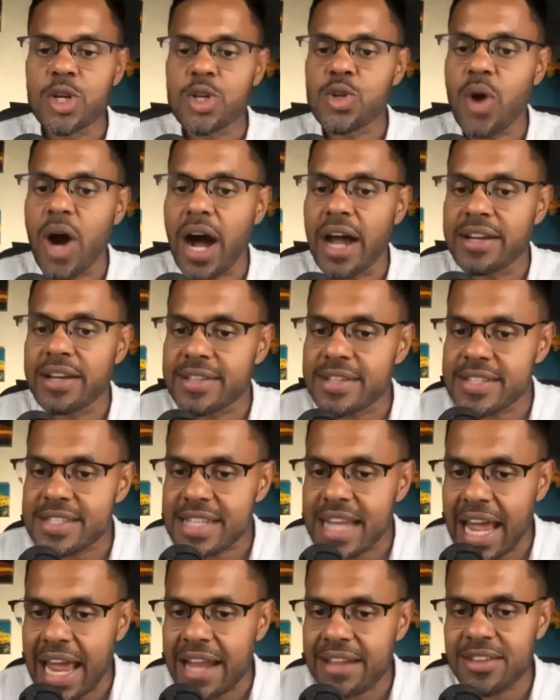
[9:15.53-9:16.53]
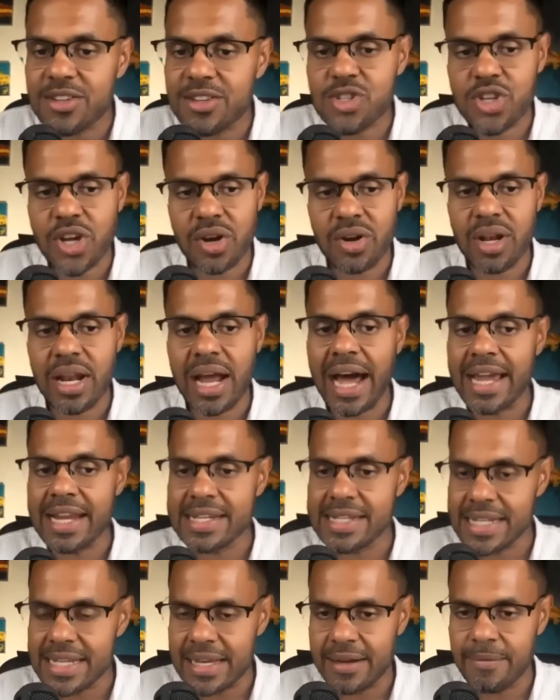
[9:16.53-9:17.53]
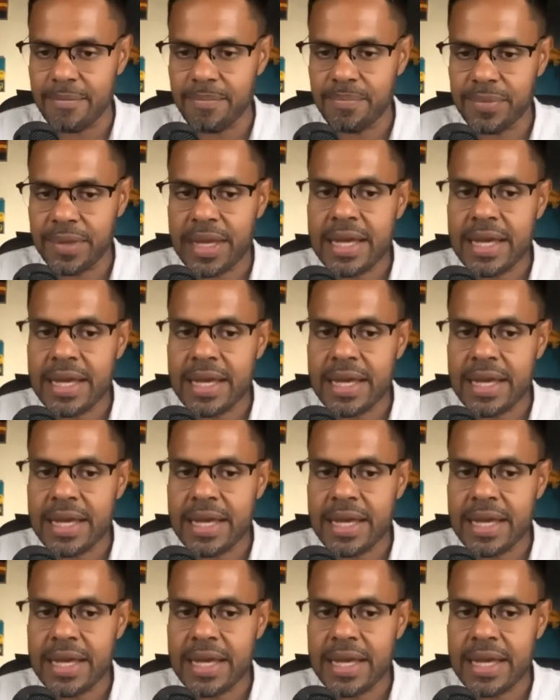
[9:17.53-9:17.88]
to understand the general idea.